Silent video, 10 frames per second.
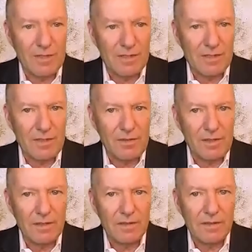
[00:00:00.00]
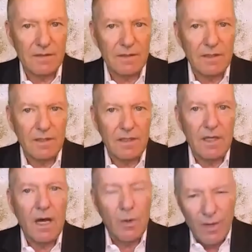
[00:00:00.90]
students.
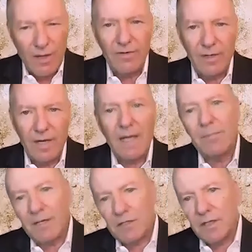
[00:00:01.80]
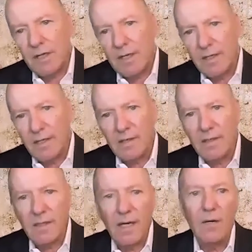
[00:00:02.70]
However, I mentioned earlier that
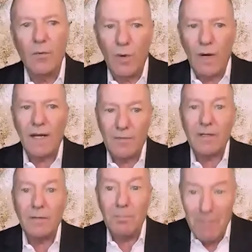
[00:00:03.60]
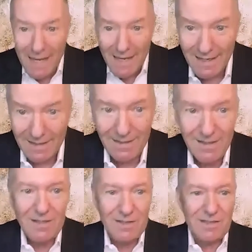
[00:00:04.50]
there are 100 million
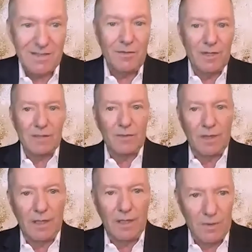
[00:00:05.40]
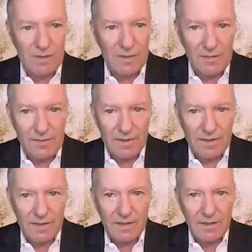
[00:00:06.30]
students who need our
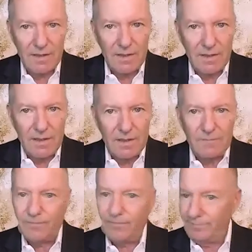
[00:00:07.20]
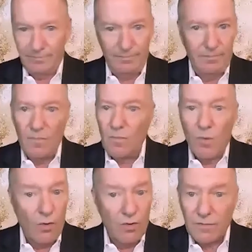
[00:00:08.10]
services.
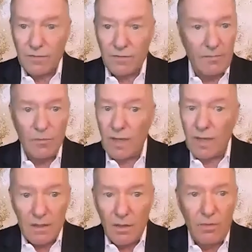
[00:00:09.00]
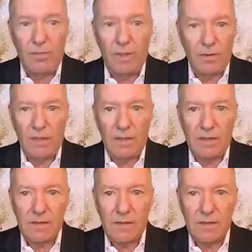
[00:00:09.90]
Most of them do not know about us.